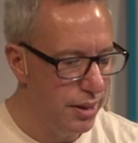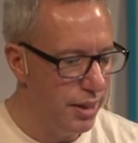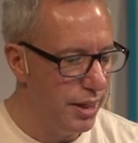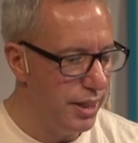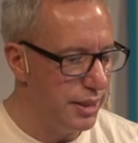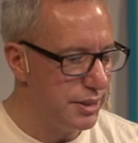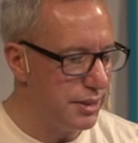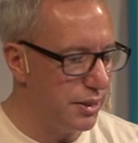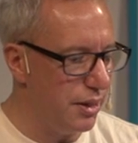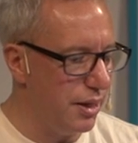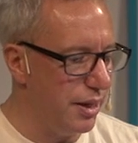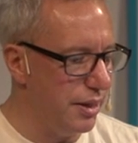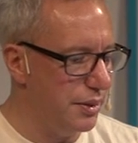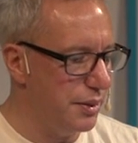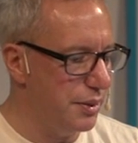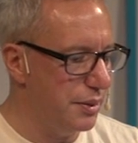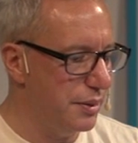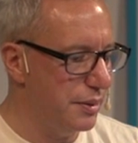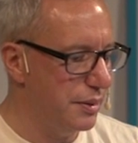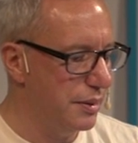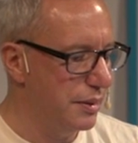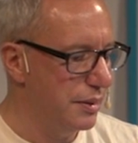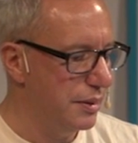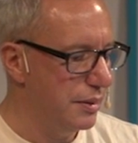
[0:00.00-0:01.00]

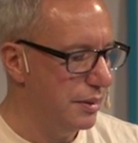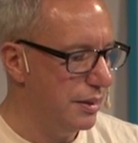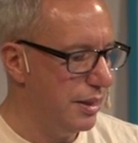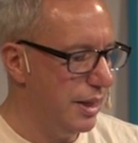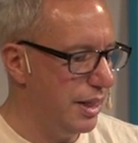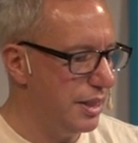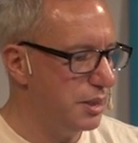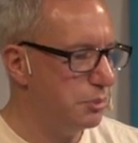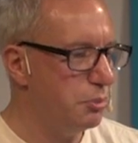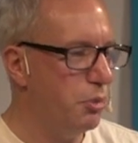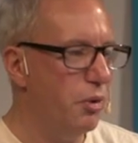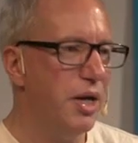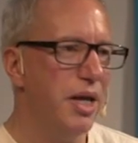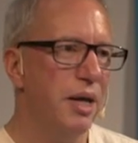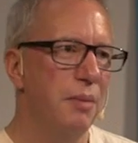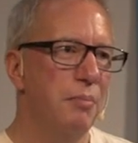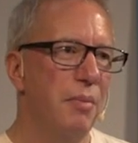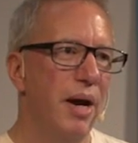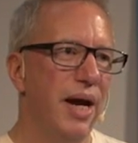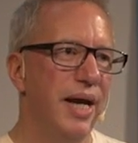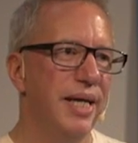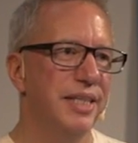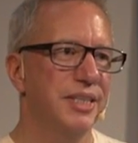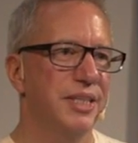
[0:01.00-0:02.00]
It's pretty
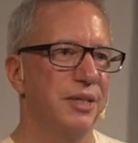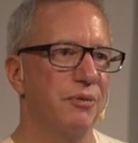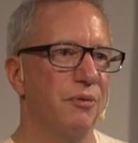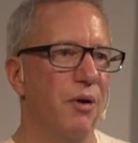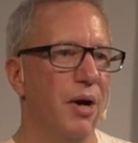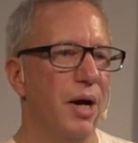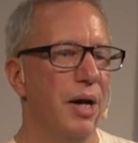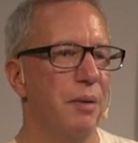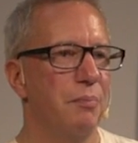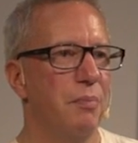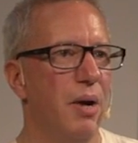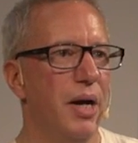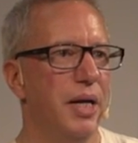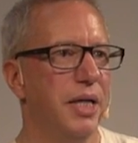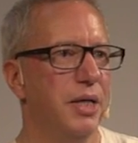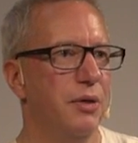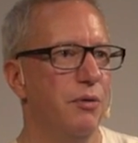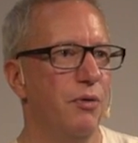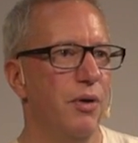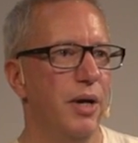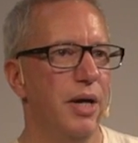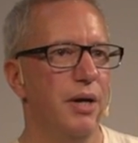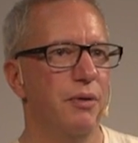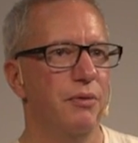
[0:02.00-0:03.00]
amazing, right? My
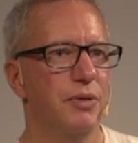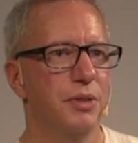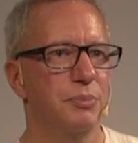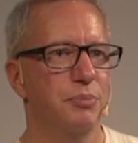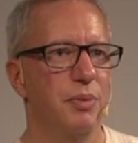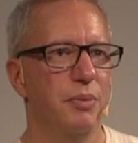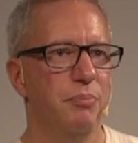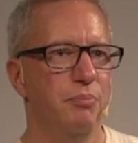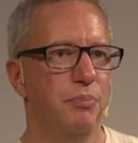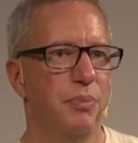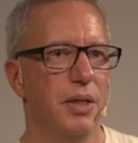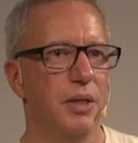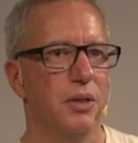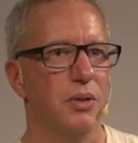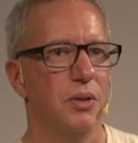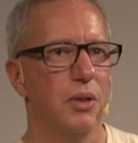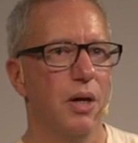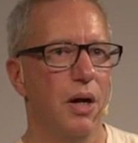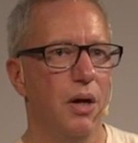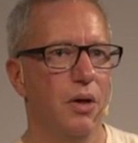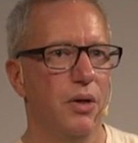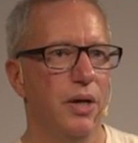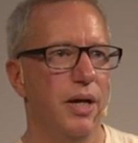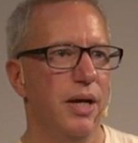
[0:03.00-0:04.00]
career has been built
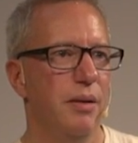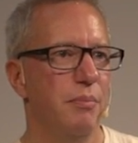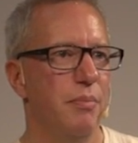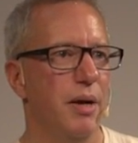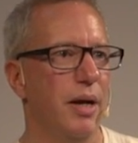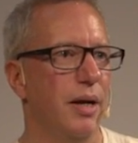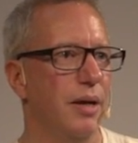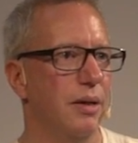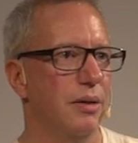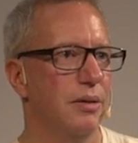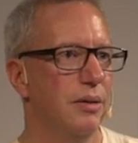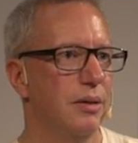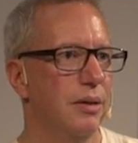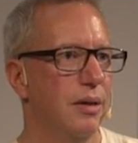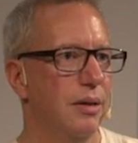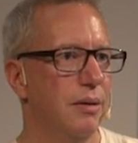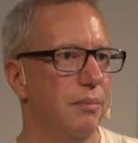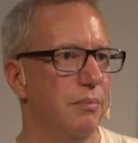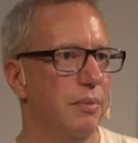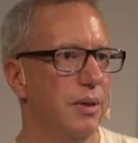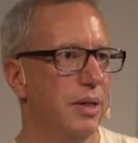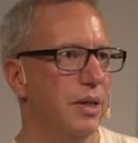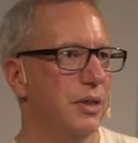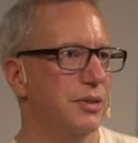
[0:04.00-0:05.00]
on email
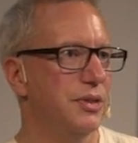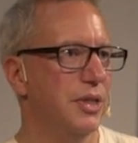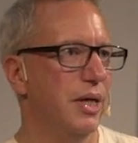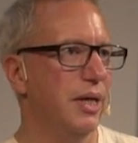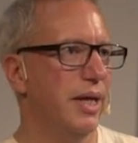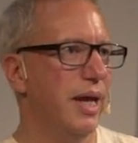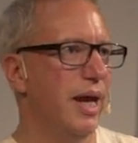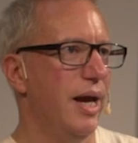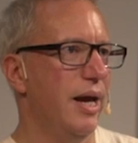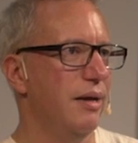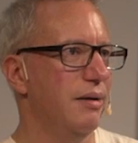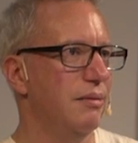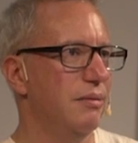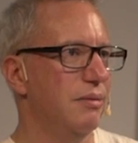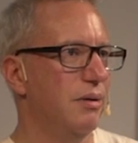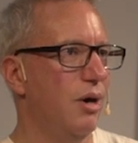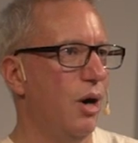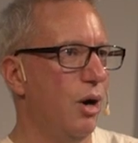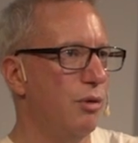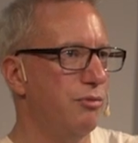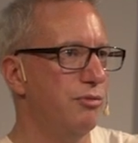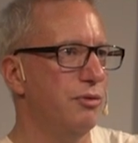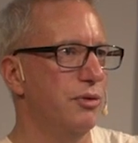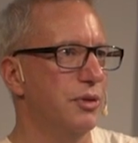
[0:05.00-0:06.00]
because I get
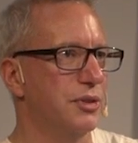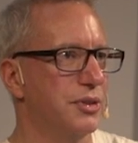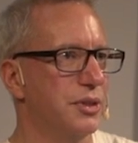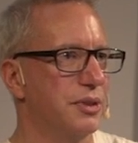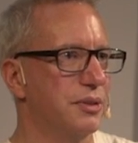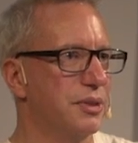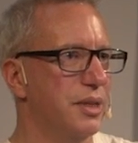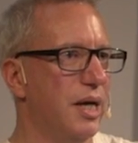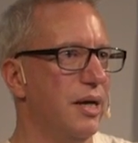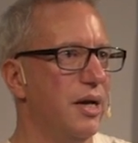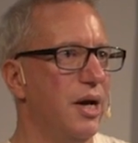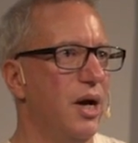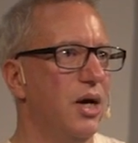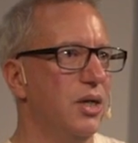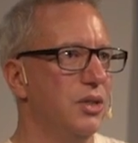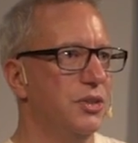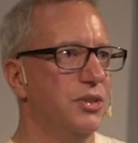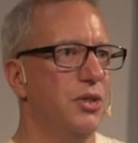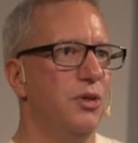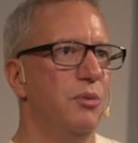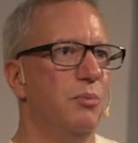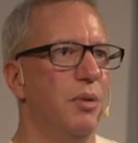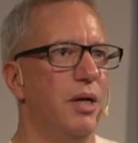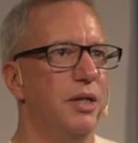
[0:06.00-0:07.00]
offers, and I can't
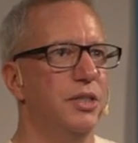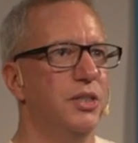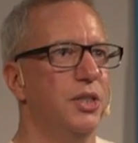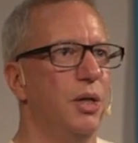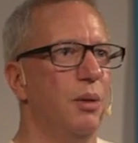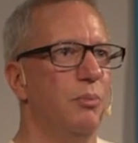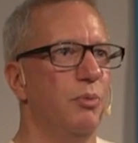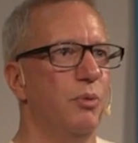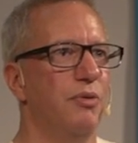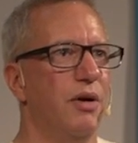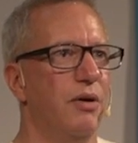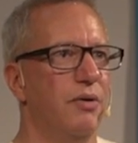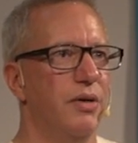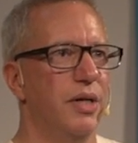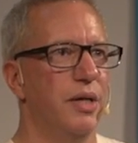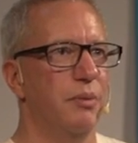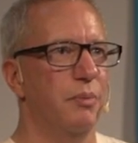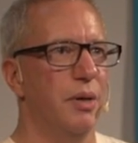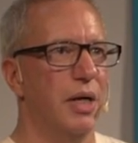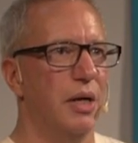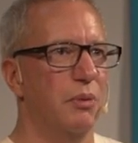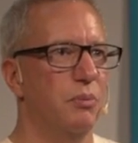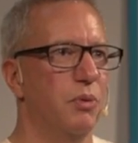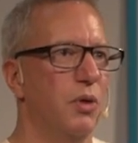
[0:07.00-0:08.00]
do my job without
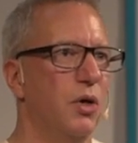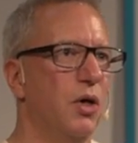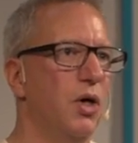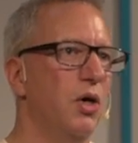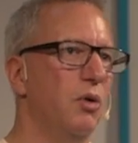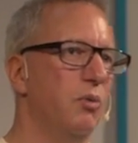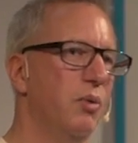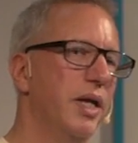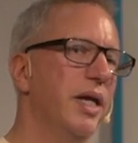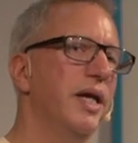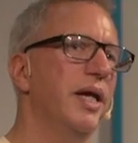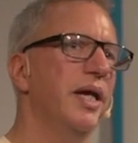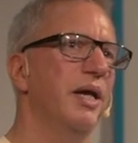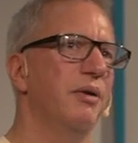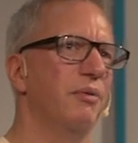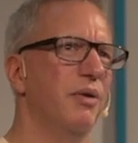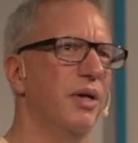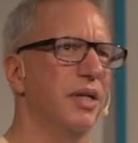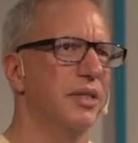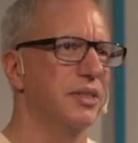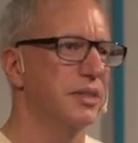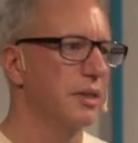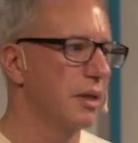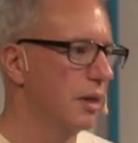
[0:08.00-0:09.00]
email, but all we hear
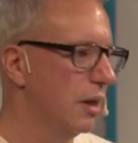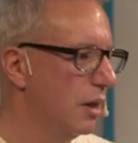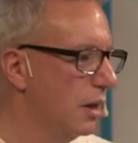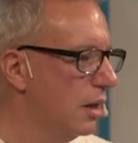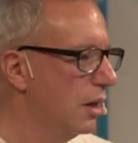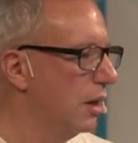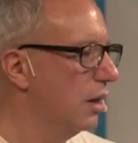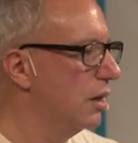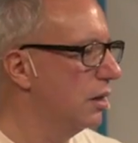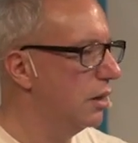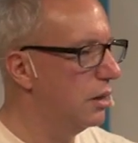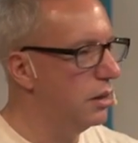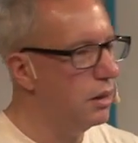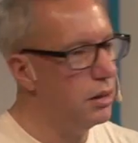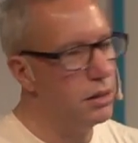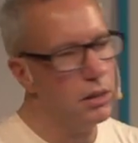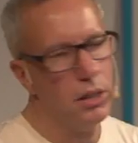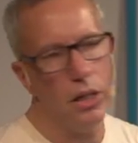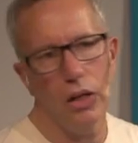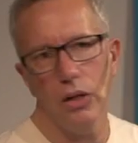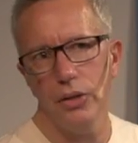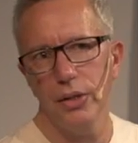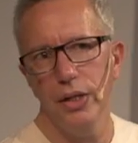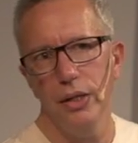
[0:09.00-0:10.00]
is, "Oh,
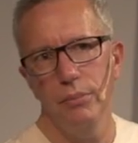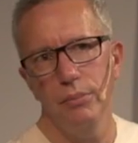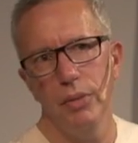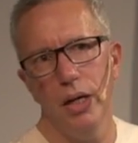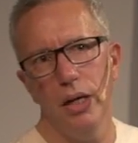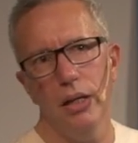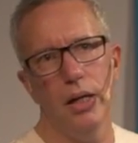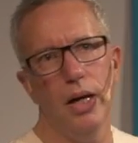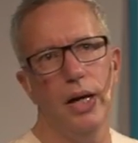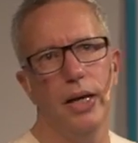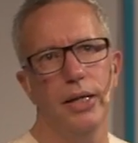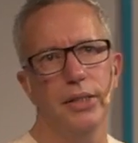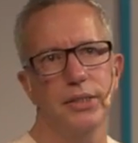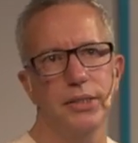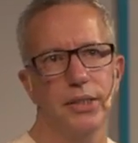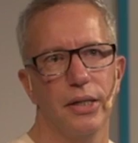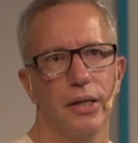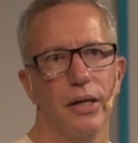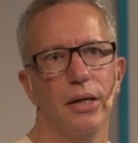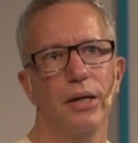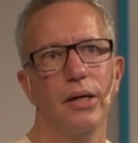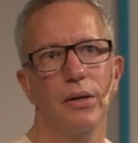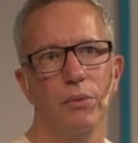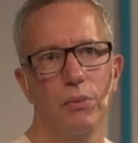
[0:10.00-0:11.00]
God, email, I hate
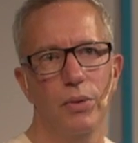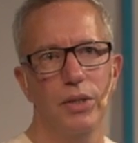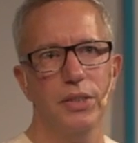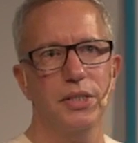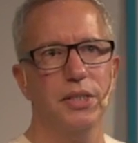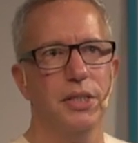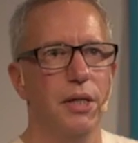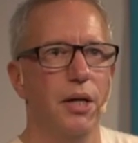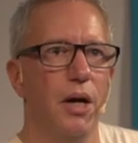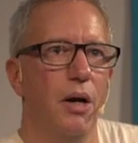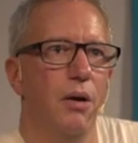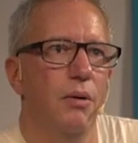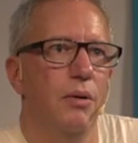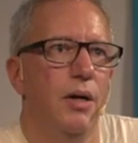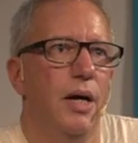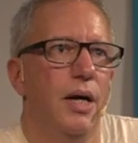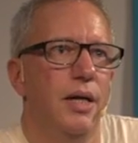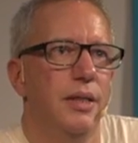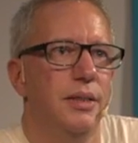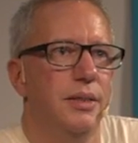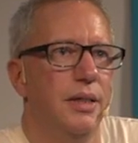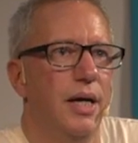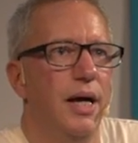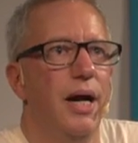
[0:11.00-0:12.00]
it," which,
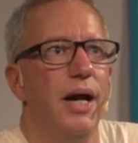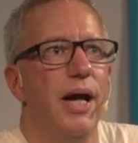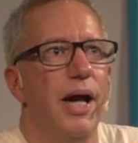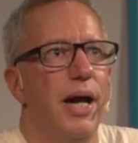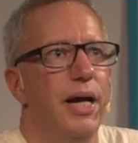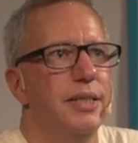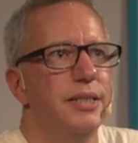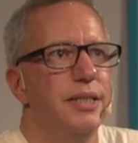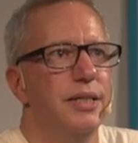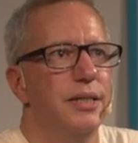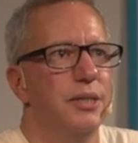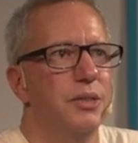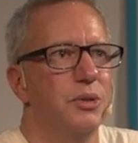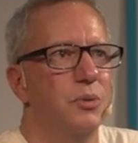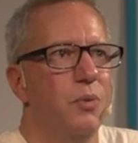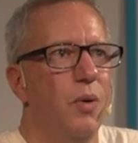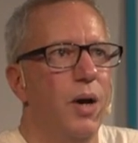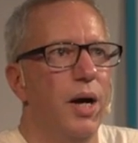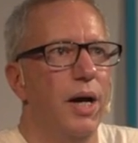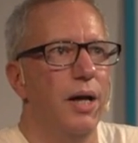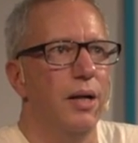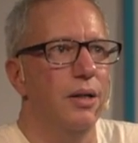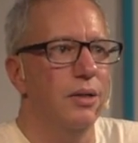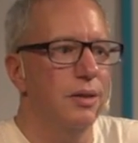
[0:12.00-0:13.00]
I hate it as
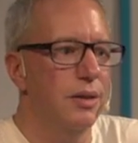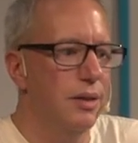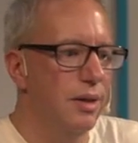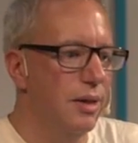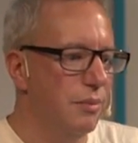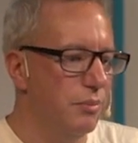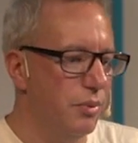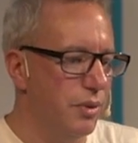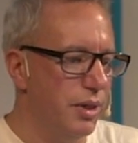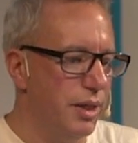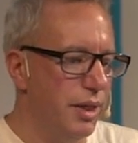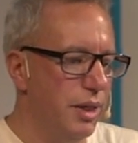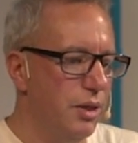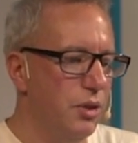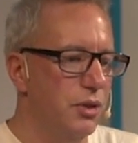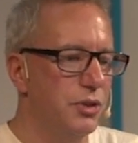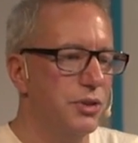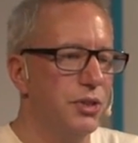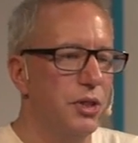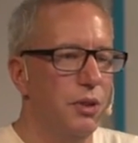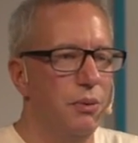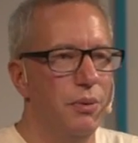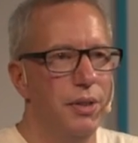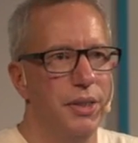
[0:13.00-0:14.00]
well, but it
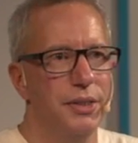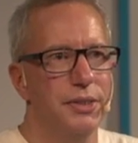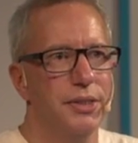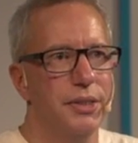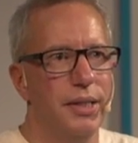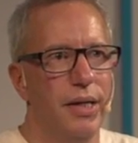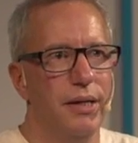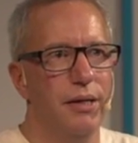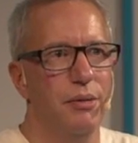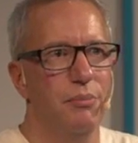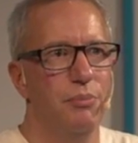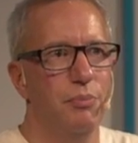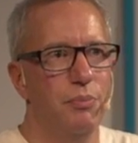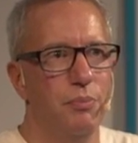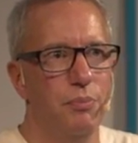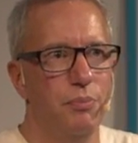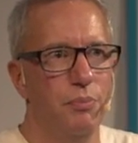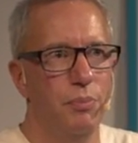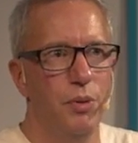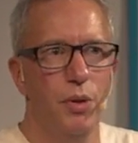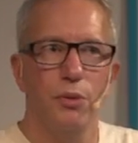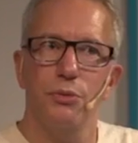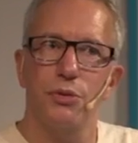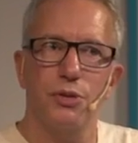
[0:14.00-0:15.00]
also is kind of
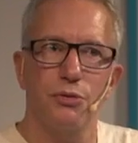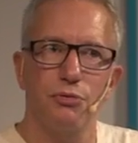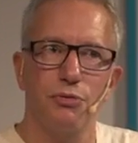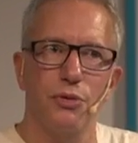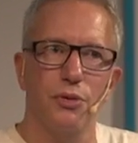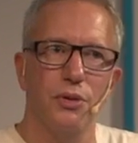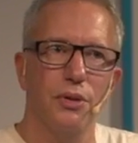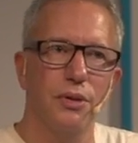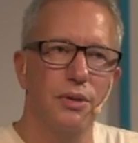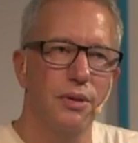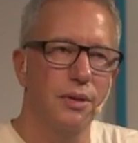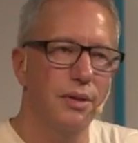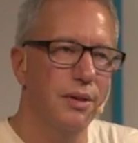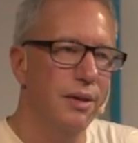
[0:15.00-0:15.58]
beautiful.